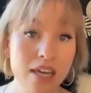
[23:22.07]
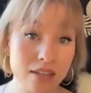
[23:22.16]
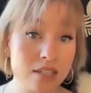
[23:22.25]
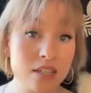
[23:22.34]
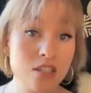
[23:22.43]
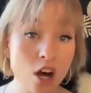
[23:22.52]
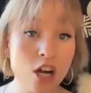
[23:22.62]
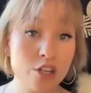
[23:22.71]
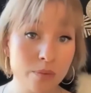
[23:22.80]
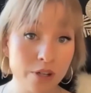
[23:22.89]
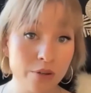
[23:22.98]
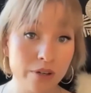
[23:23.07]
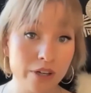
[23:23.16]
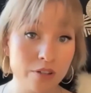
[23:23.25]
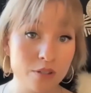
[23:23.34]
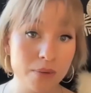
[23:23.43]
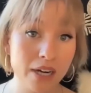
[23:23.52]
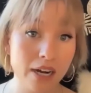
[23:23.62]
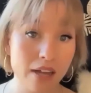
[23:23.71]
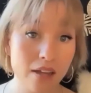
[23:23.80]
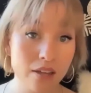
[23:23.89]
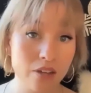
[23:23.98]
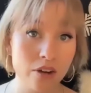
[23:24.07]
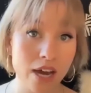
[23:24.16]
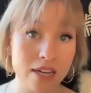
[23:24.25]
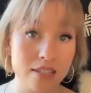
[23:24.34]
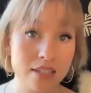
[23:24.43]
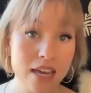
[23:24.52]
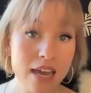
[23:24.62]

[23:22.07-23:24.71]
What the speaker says: This is the entrepreneurial spirit, you guys.